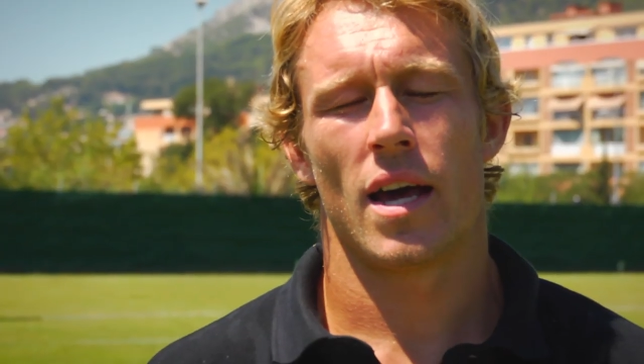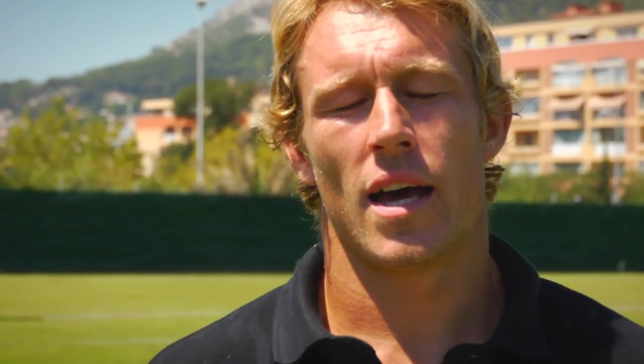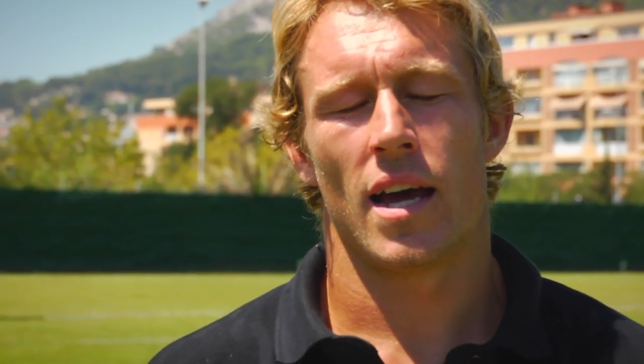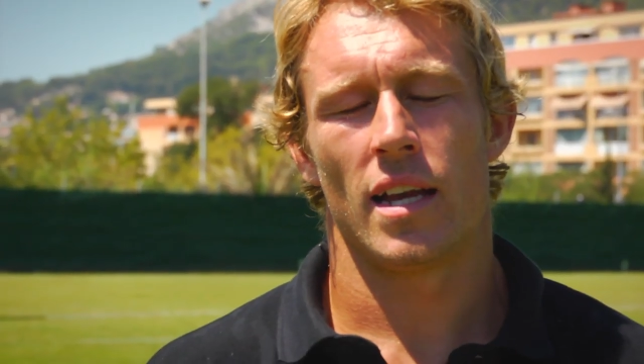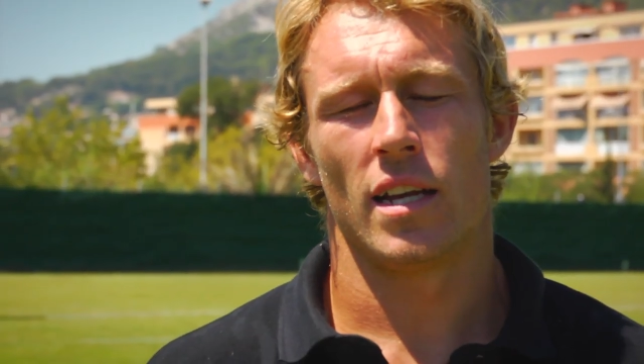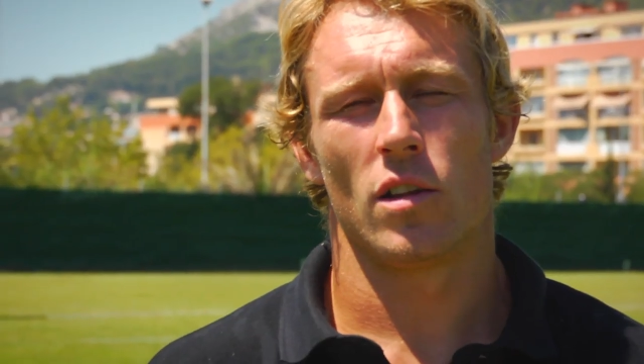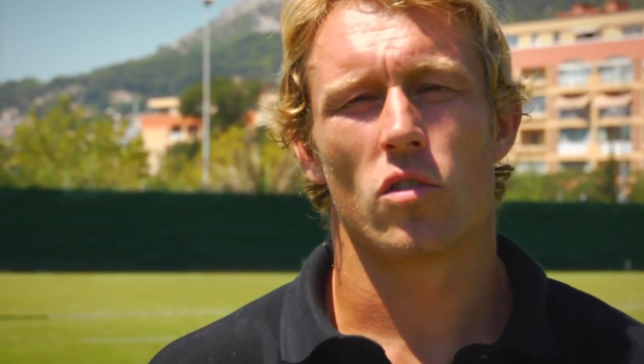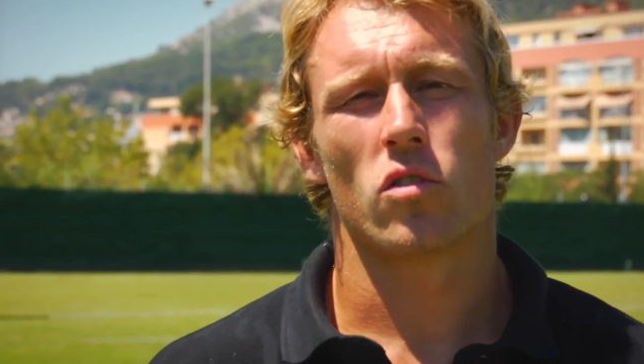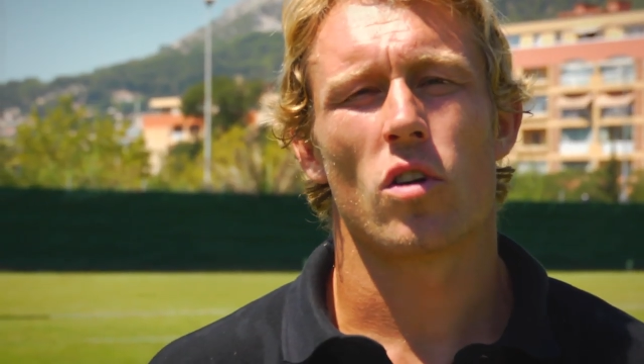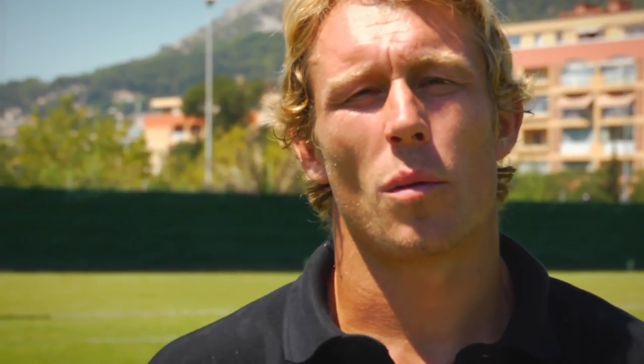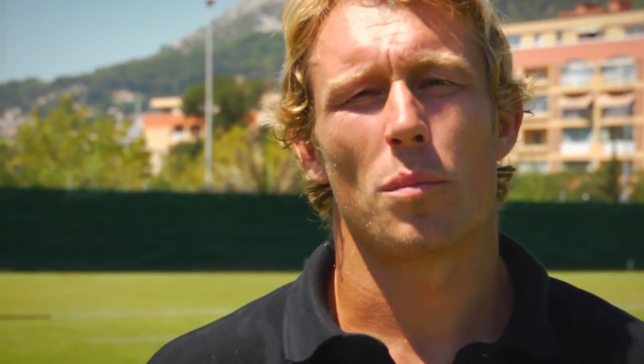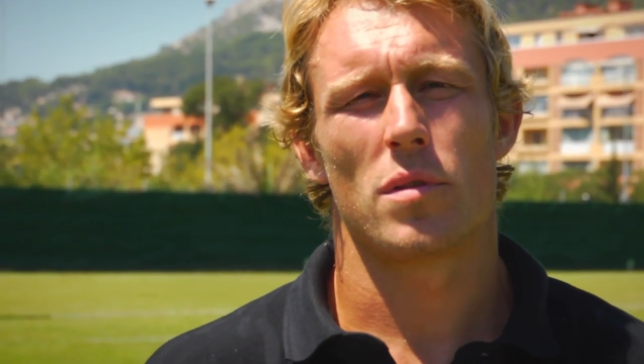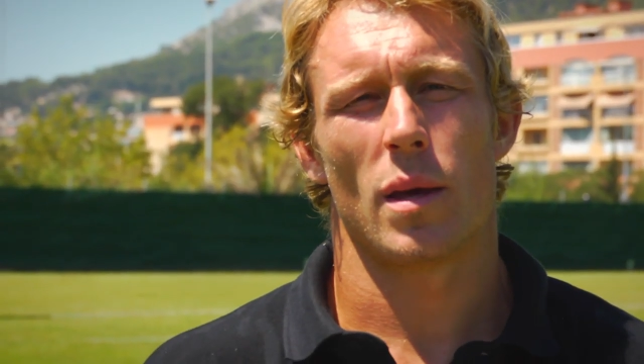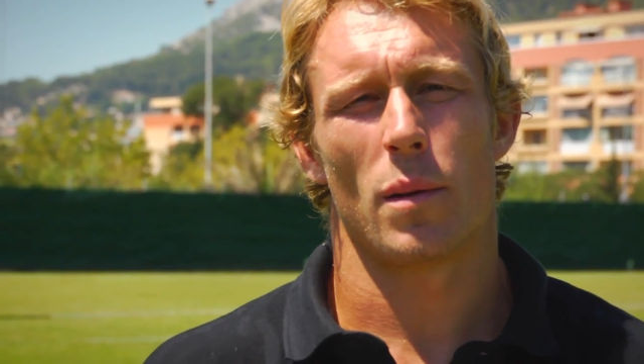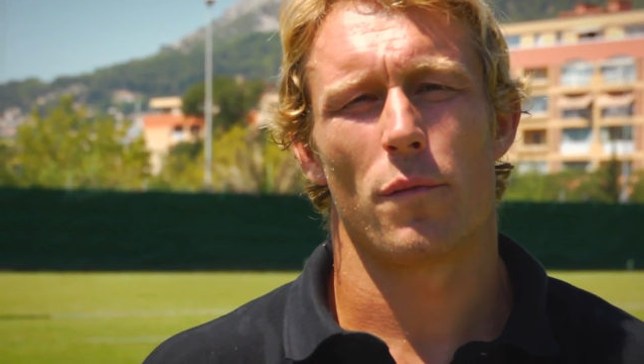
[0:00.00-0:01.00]
uh, a little
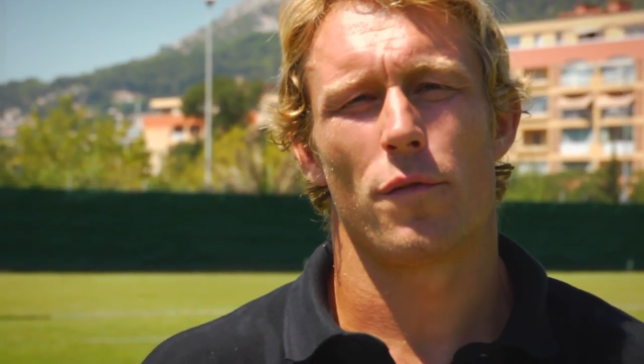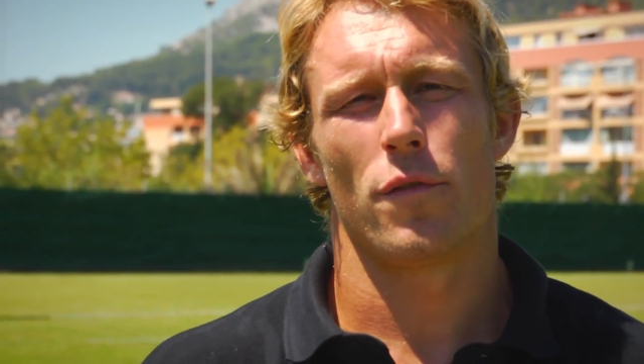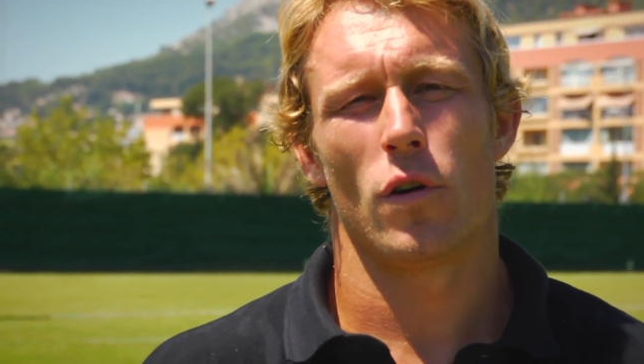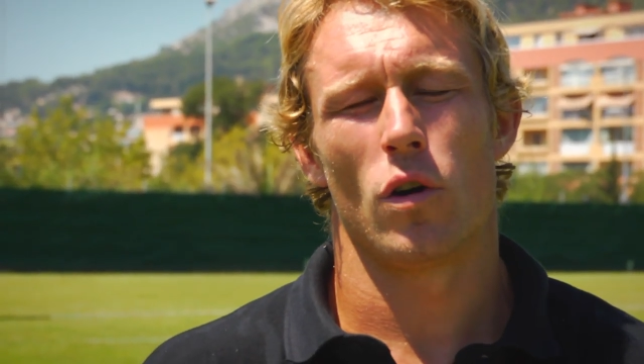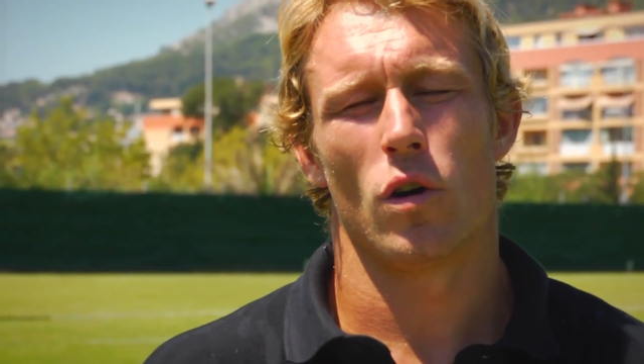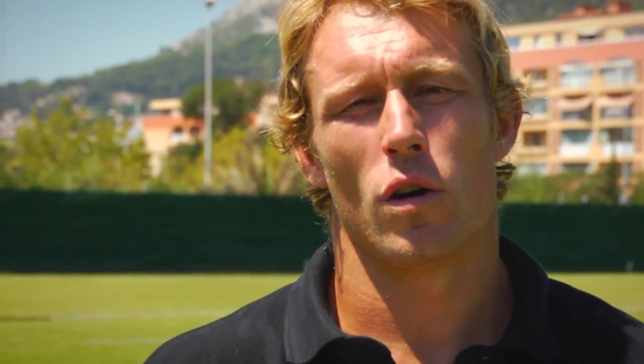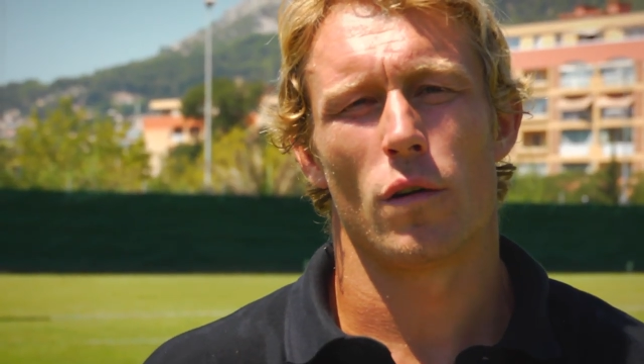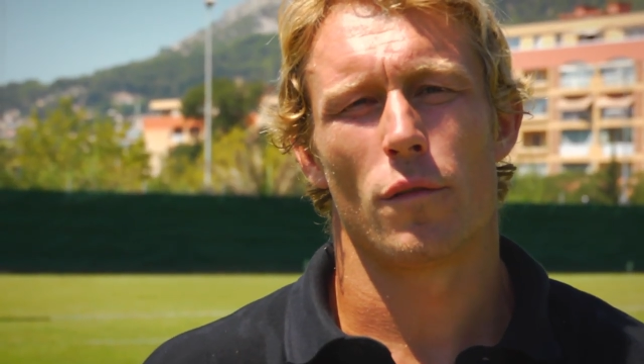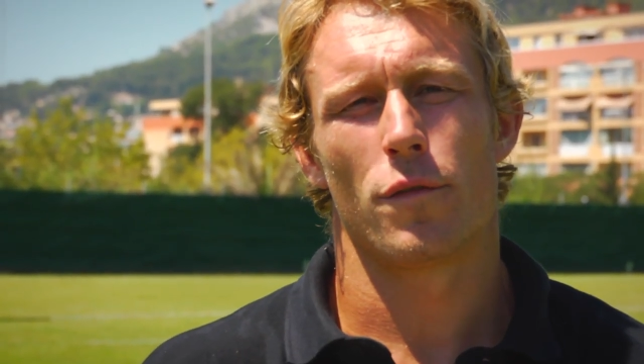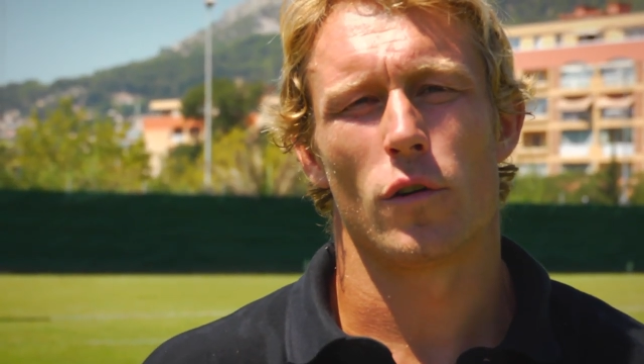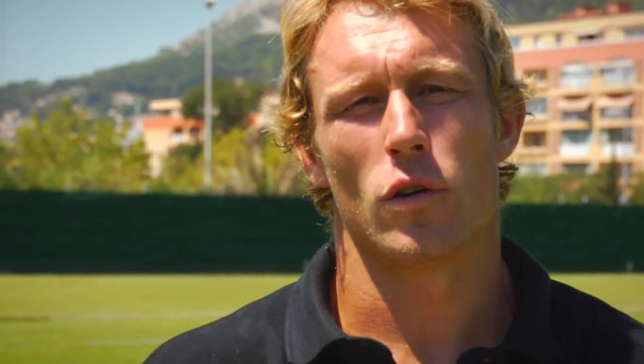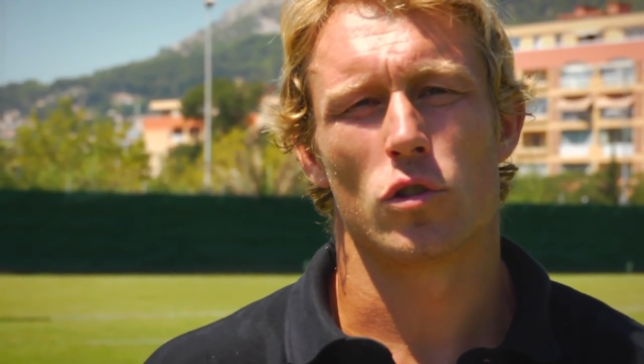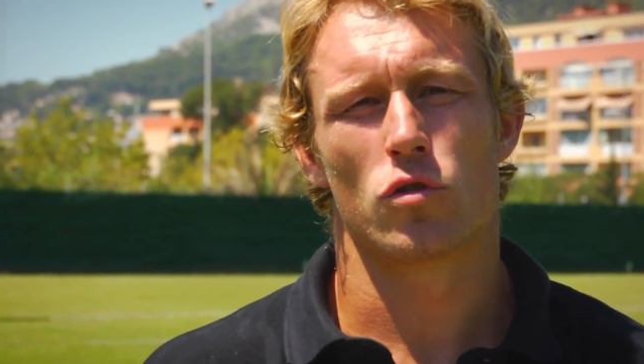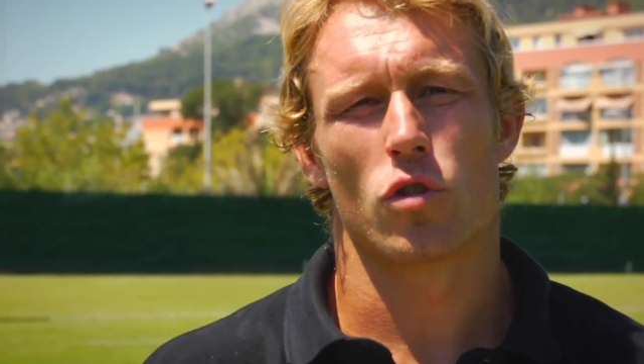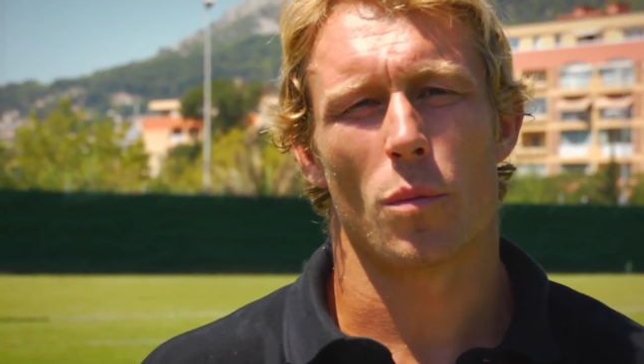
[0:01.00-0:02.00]
top tip for,
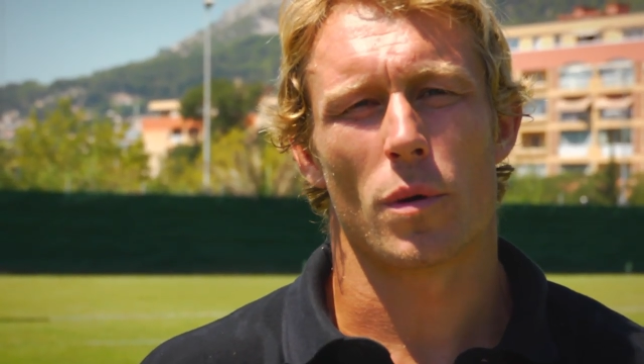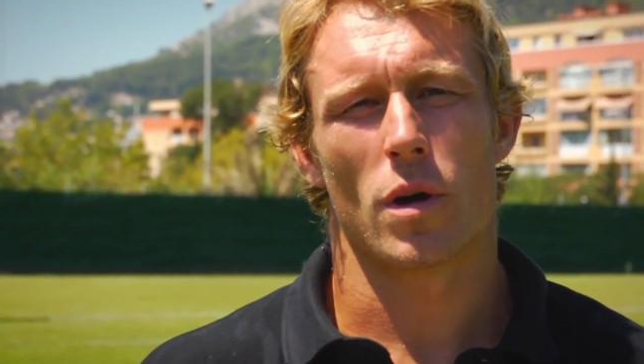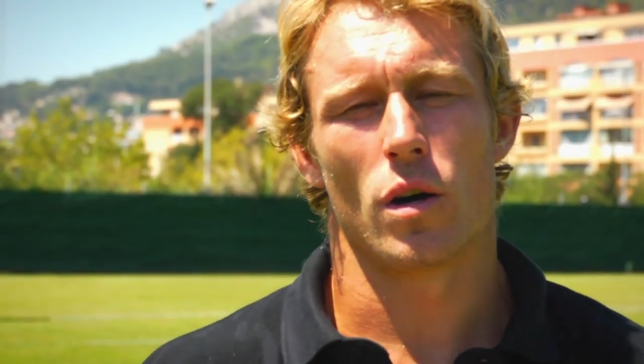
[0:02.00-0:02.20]
for drop